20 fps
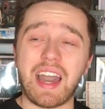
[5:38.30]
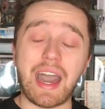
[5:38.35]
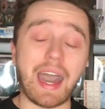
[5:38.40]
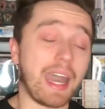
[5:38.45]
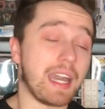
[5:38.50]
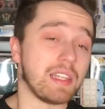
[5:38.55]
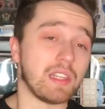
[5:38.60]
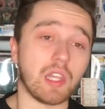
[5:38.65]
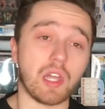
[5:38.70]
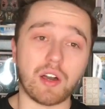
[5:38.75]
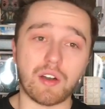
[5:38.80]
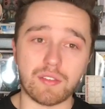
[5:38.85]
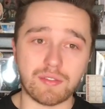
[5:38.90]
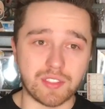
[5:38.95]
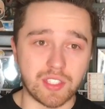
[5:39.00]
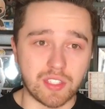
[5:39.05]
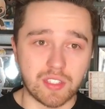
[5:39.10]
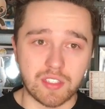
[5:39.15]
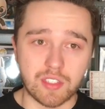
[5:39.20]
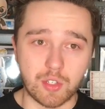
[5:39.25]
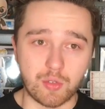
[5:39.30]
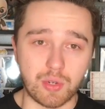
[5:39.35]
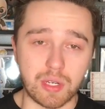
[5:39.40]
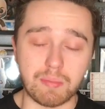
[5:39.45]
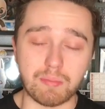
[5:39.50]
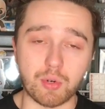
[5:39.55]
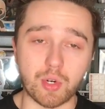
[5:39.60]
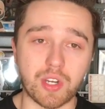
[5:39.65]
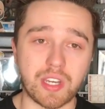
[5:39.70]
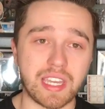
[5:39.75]
I loved
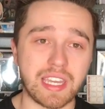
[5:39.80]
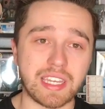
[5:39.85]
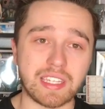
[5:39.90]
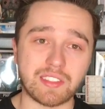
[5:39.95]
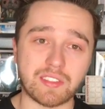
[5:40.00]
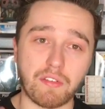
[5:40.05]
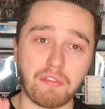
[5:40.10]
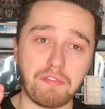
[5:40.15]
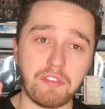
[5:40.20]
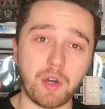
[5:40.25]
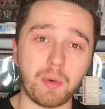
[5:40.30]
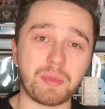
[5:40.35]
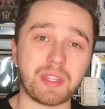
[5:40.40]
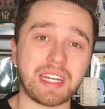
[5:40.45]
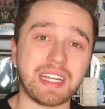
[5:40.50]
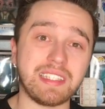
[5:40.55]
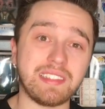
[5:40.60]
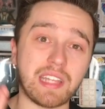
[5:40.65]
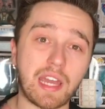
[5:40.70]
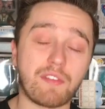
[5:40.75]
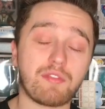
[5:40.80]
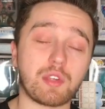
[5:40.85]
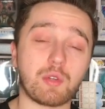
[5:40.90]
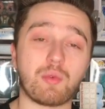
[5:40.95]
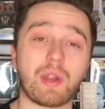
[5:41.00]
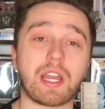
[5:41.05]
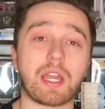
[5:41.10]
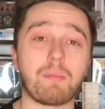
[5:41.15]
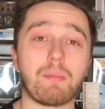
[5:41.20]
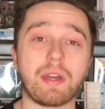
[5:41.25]
Green Book. It's a film that I
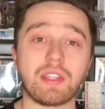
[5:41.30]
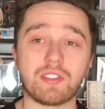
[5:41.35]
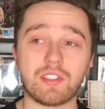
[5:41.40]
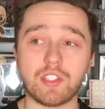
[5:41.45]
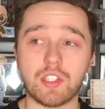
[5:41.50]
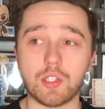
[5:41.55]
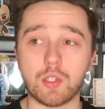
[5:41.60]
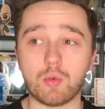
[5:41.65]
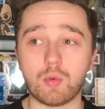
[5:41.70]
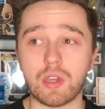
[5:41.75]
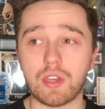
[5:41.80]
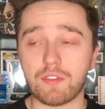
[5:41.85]
definitely recommend to you.